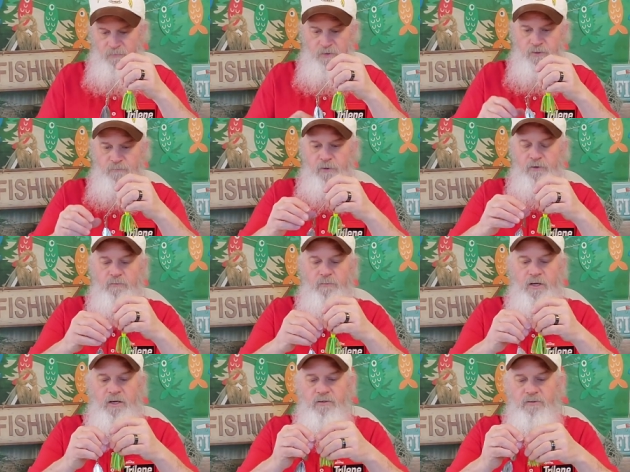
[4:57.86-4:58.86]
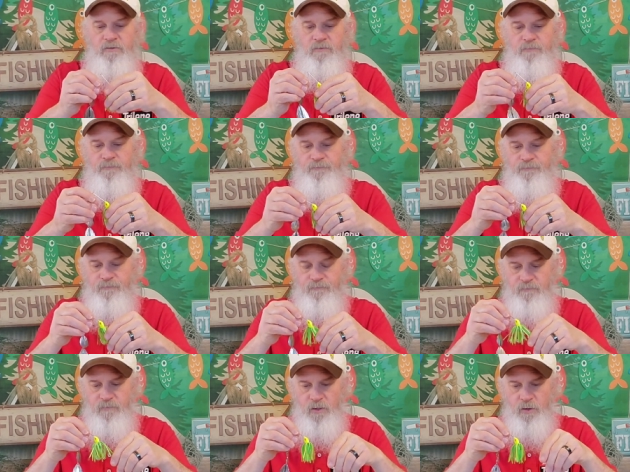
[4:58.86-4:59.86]
of these spinner baits
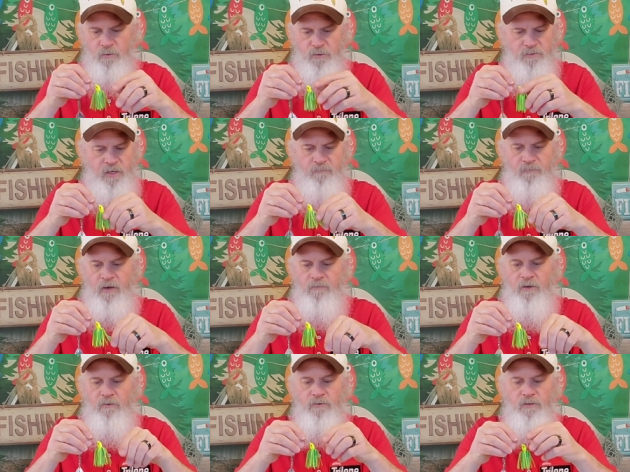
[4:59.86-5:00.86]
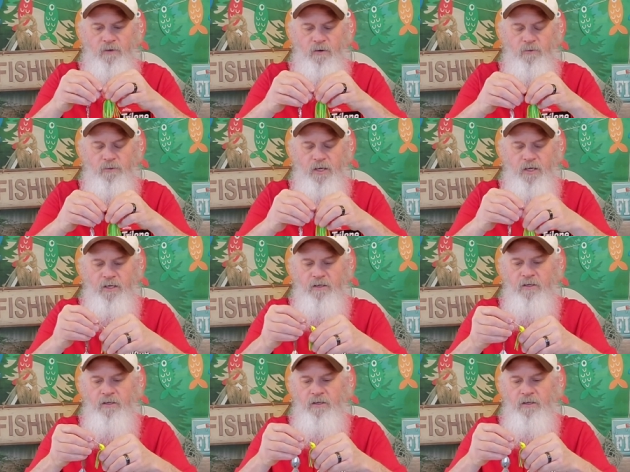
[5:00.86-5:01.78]
with the same five colors I've always had.